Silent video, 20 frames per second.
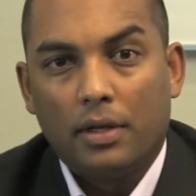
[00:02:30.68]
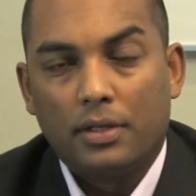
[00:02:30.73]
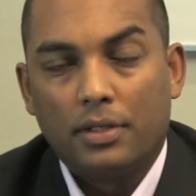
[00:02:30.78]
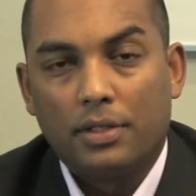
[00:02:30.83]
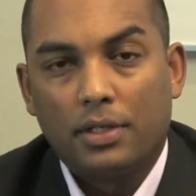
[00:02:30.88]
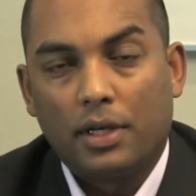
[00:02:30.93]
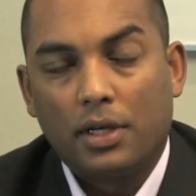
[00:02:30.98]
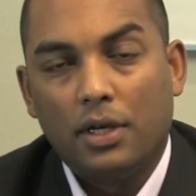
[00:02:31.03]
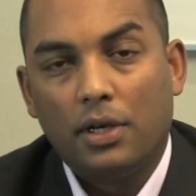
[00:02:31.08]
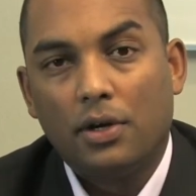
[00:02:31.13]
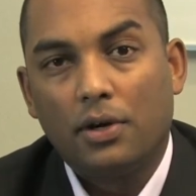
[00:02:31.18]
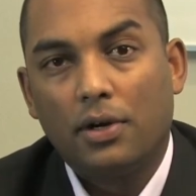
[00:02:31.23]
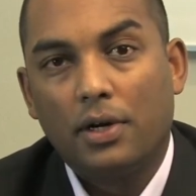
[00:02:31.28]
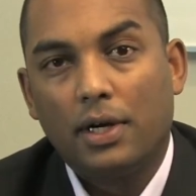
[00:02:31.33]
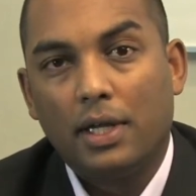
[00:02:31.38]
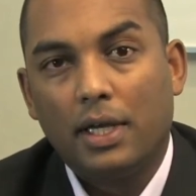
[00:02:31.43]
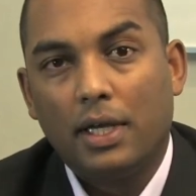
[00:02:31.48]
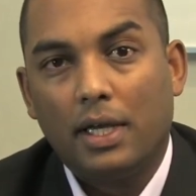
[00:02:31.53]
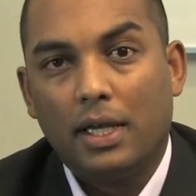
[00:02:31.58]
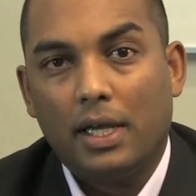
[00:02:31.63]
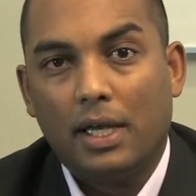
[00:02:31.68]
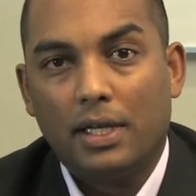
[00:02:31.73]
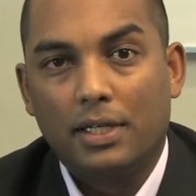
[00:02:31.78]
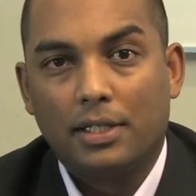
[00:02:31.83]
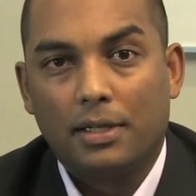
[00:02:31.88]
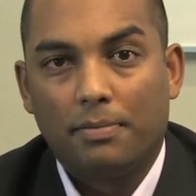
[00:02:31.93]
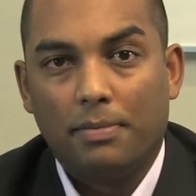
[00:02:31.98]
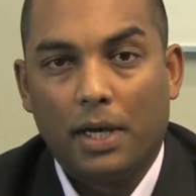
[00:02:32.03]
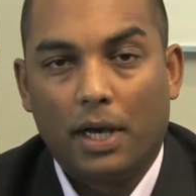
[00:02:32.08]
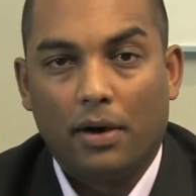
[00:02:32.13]
Security
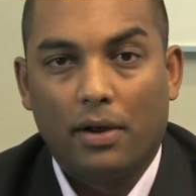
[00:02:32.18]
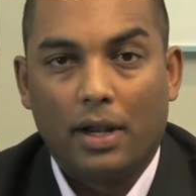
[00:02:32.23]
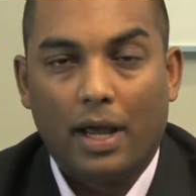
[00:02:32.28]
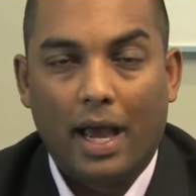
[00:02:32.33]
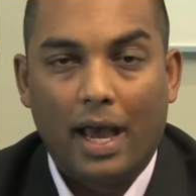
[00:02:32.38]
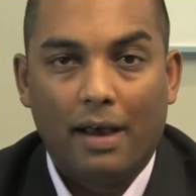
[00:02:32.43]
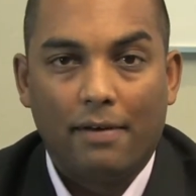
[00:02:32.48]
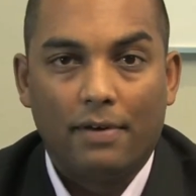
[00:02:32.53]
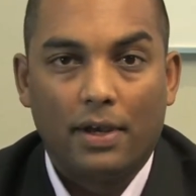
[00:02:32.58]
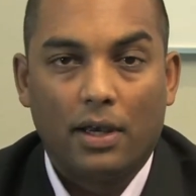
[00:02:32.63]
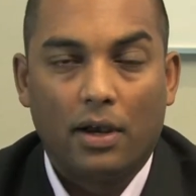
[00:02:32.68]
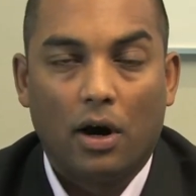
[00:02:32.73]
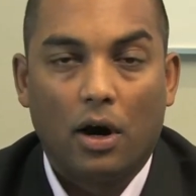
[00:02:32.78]
is about having